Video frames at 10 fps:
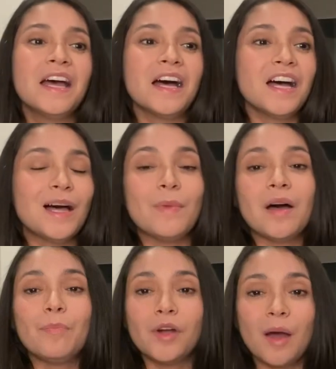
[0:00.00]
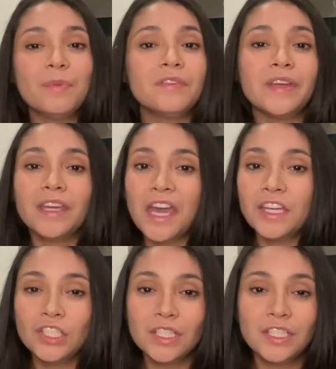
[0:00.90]
um, a proper
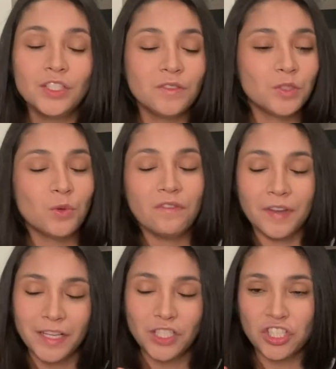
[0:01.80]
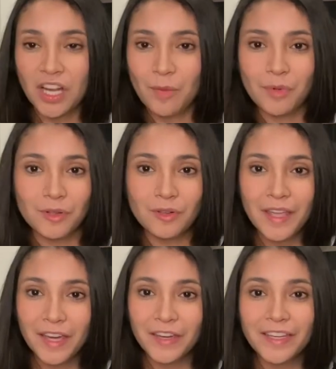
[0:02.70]
vacation to a very tropical
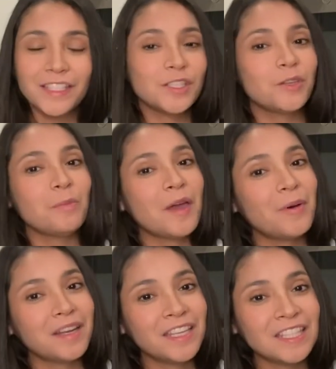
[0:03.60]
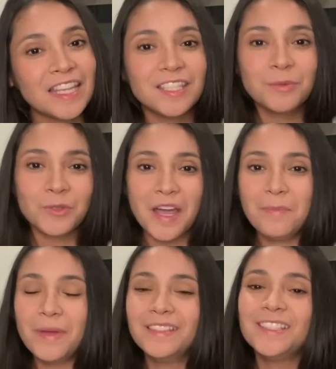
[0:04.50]
area. So you might wanna hit that subscribe
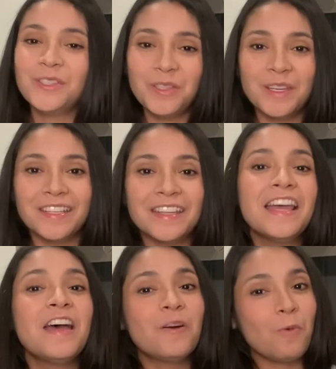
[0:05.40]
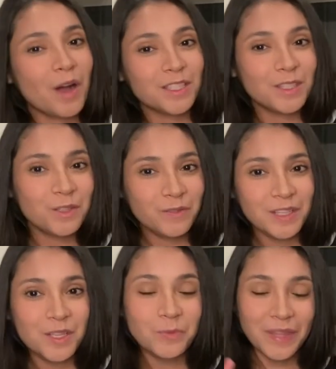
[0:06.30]
button so you can watch those
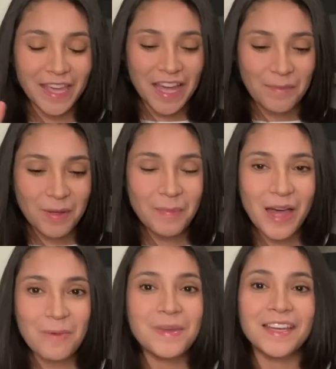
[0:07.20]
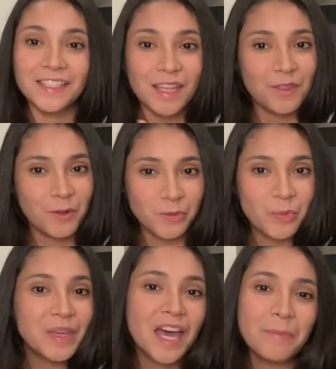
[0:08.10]
videos when they come about because those will
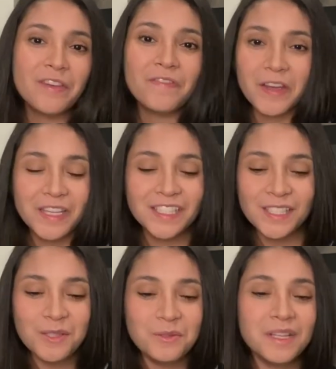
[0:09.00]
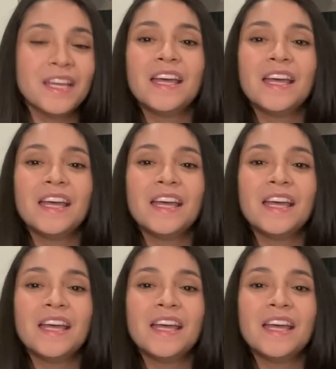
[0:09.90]
be coming very soon.